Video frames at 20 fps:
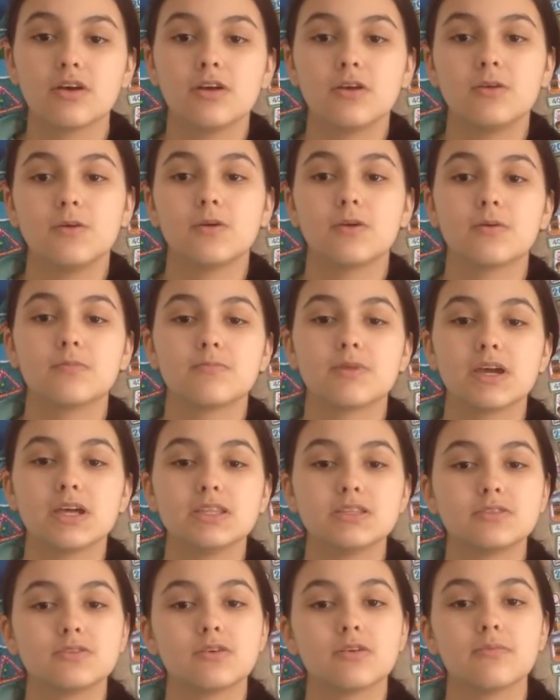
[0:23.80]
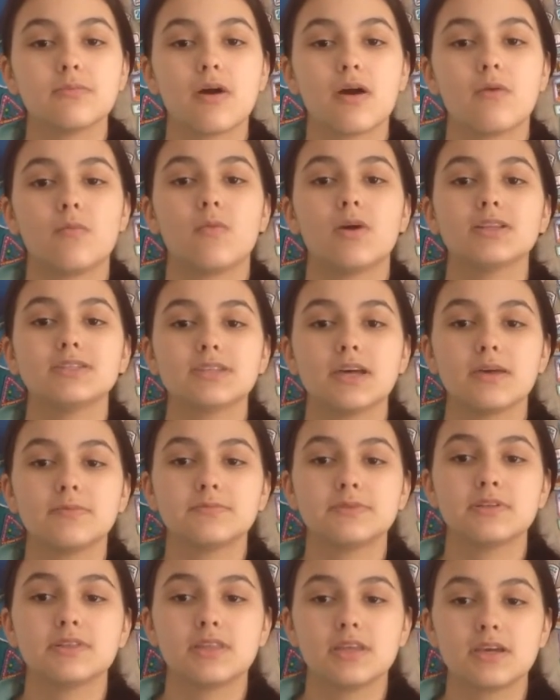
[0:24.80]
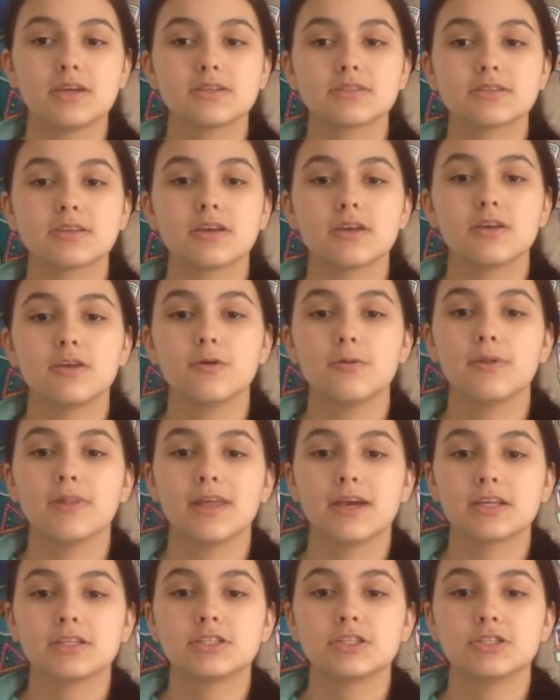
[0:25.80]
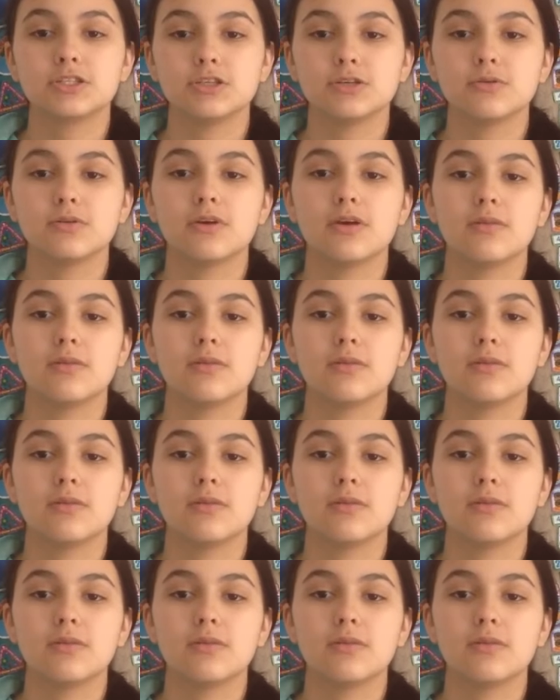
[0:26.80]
You can brainstorm on what types of things you would like to do,